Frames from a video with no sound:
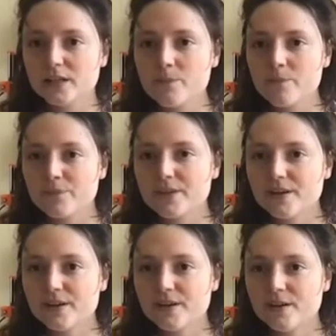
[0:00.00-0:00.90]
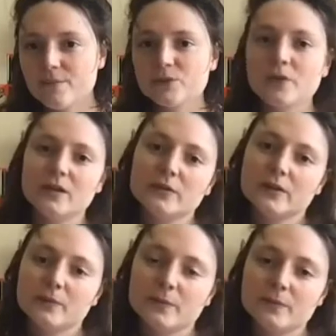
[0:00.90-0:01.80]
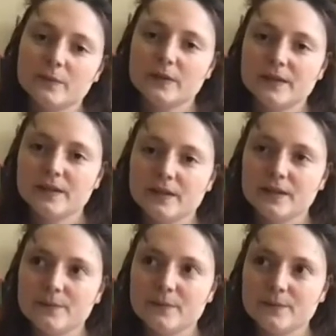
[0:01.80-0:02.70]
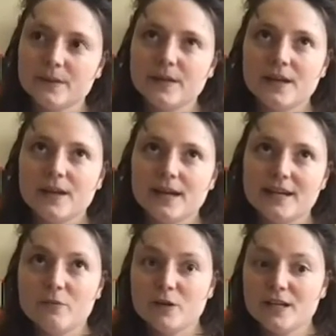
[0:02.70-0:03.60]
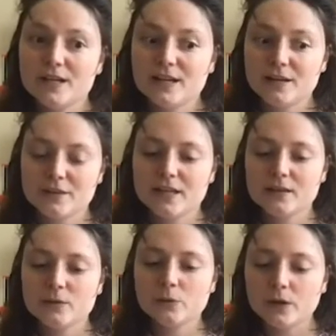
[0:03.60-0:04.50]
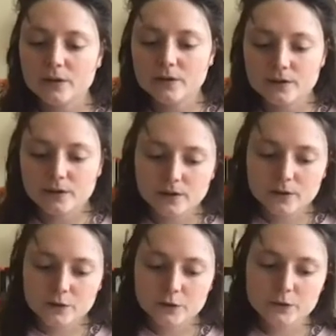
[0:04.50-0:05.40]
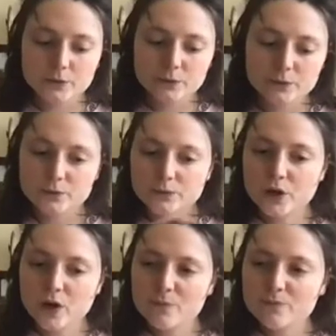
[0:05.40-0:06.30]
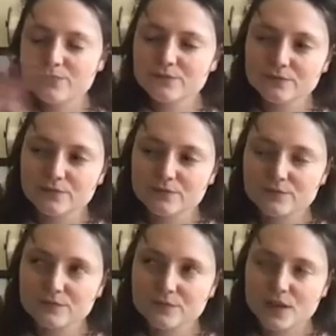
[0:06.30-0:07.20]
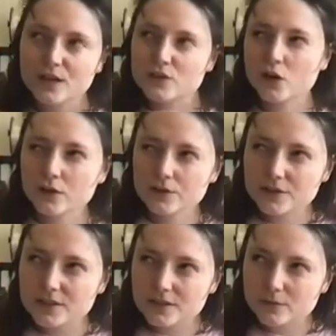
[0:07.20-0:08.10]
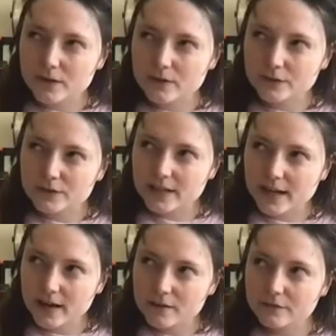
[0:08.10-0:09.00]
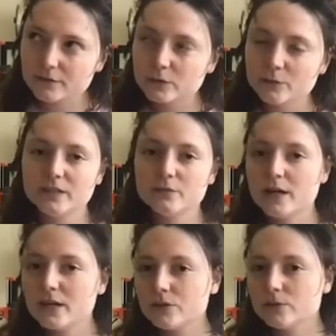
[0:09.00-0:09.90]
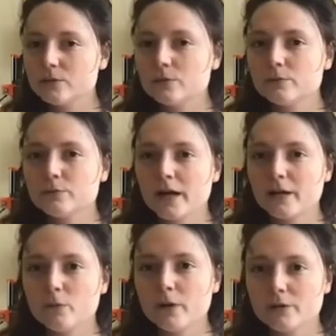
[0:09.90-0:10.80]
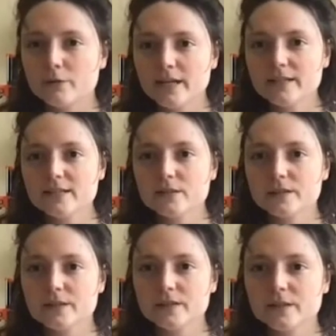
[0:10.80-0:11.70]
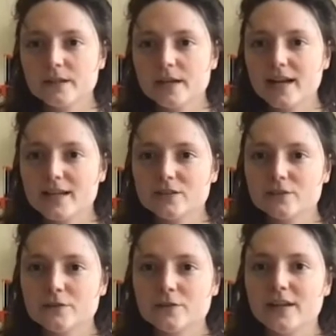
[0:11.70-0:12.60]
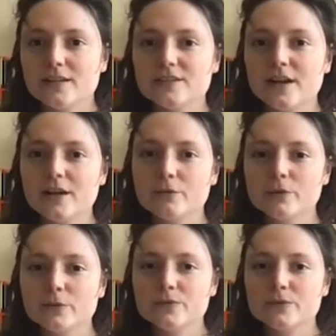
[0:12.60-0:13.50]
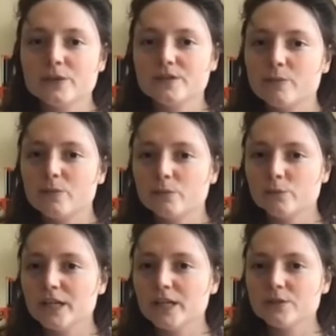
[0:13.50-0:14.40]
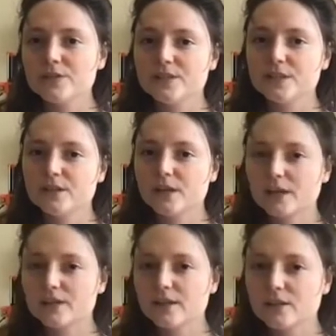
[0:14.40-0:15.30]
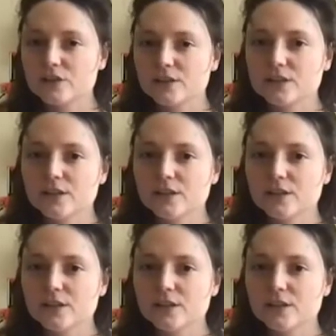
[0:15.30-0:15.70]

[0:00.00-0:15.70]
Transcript: Hmm. Uh, so I look up, um, and I really I think what could come as the closest reference I have would be Rachel Whiteread and in her cat mm-hmm. of entire rooms because I'm really interested in architecture